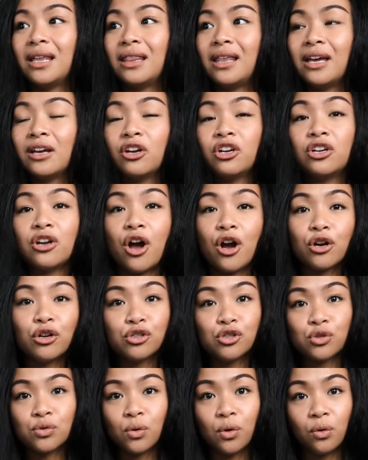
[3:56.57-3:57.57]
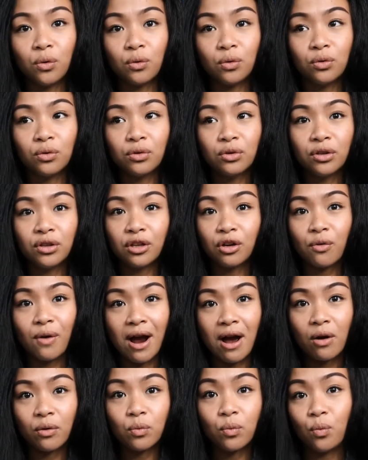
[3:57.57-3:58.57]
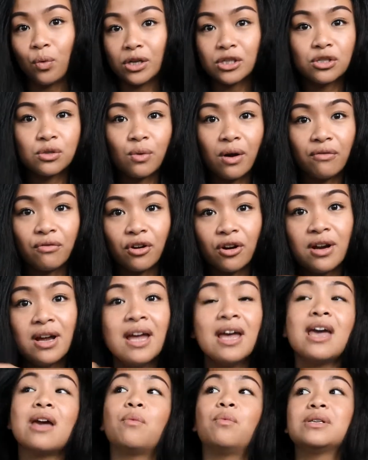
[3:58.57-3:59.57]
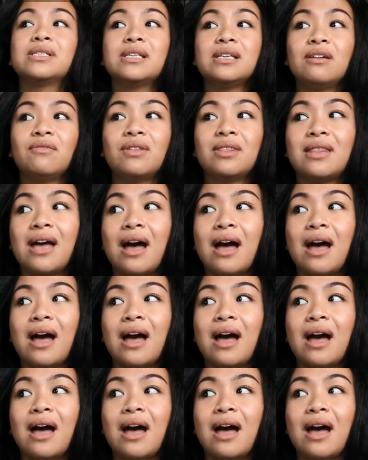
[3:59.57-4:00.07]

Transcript: they could not control the crowd whatsoever. It wasn't even